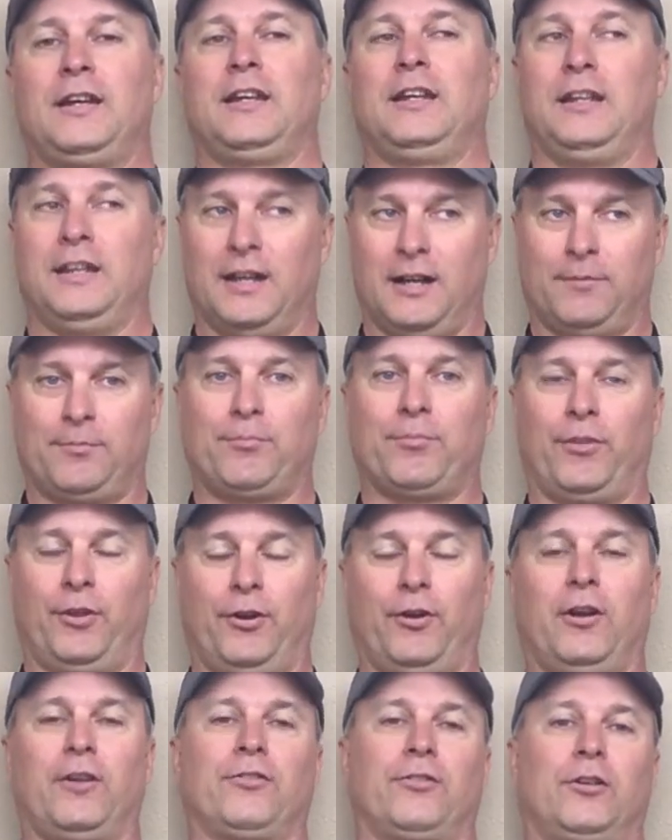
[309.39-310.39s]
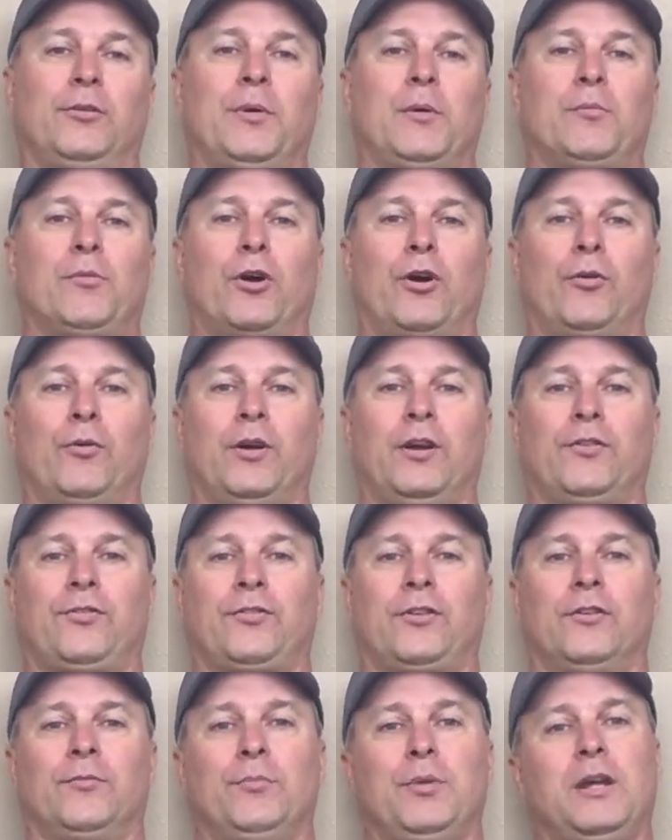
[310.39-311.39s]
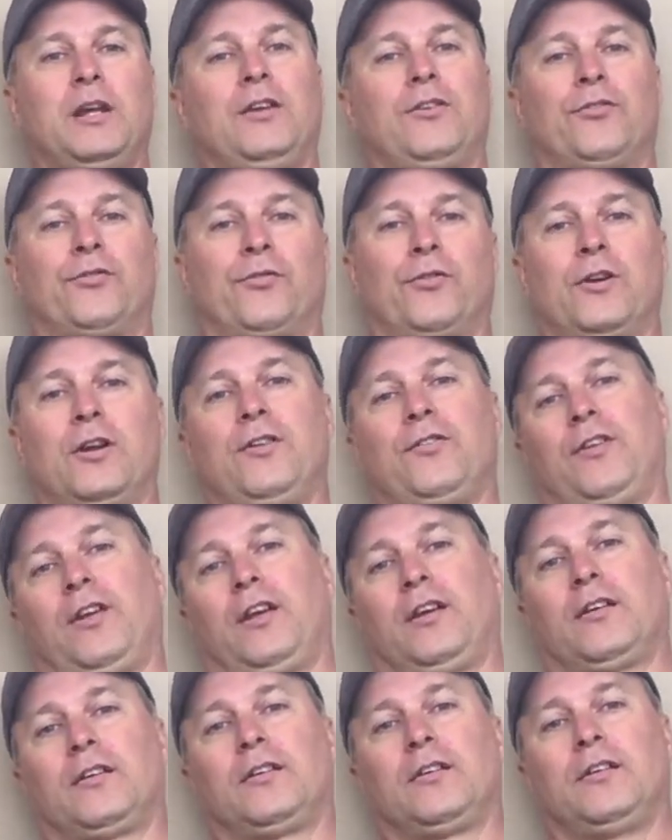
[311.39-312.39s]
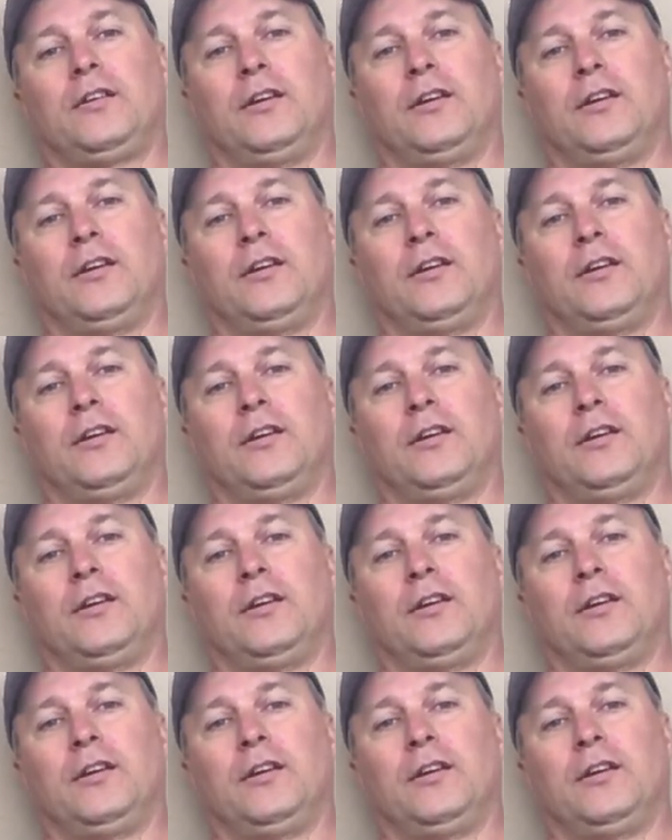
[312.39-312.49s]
Yep, there is a little bit more risk of beans freezing